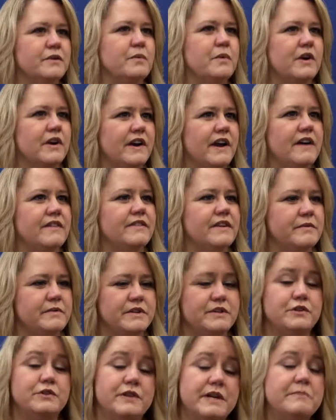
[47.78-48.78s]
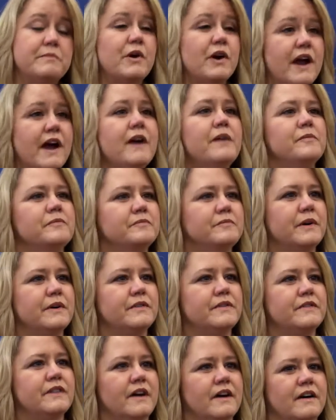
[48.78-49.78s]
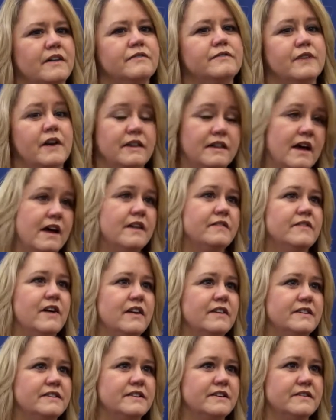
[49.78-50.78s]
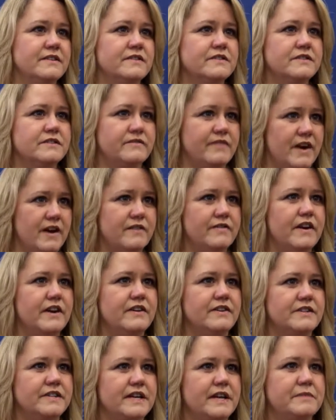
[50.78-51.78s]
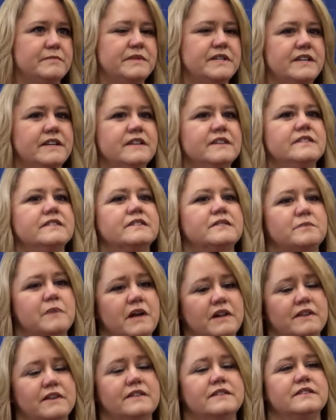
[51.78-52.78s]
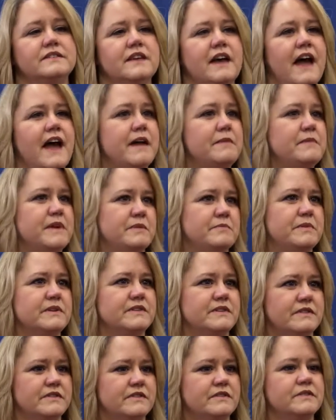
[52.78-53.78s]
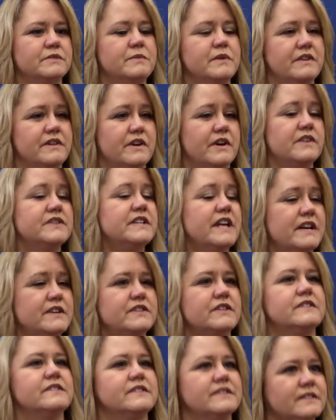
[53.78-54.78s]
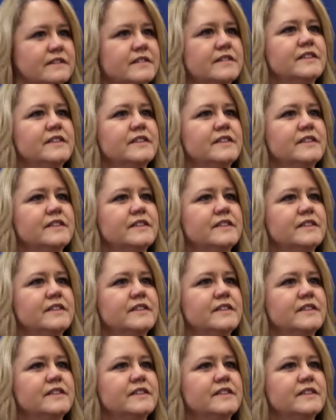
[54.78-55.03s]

the word out that we do need more help, both frontline volunteers, firefighters, EMTs, as well as admin positions within our stations.